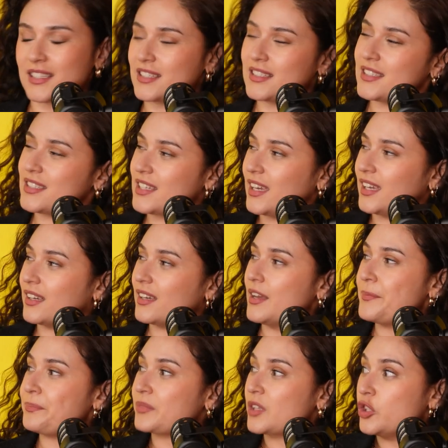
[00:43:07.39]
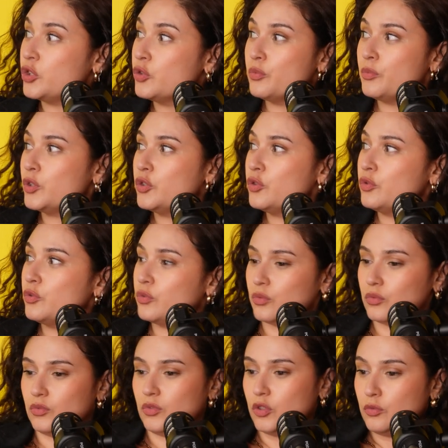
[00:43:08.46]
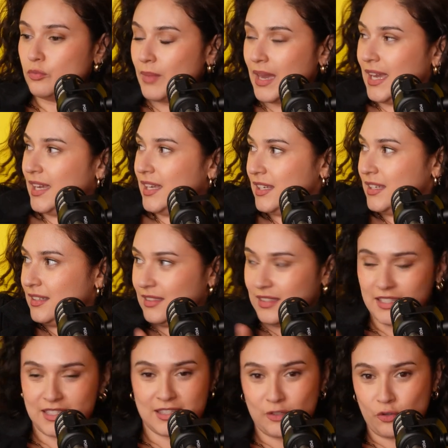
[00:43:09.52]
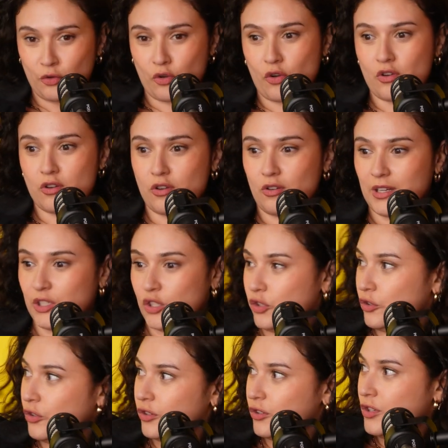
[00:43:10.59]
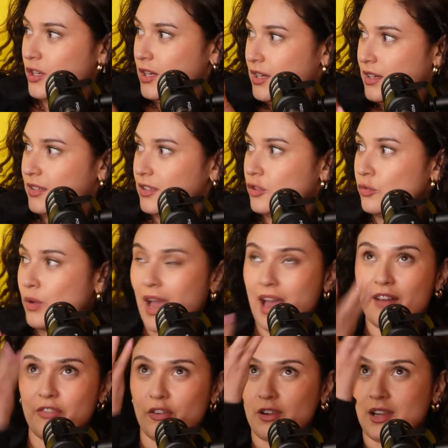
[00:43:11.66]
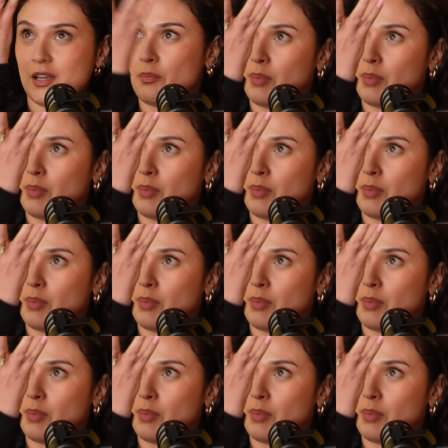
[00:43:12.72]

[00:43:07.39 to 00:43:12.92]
Cause it's like, you made this little girl and you have her on a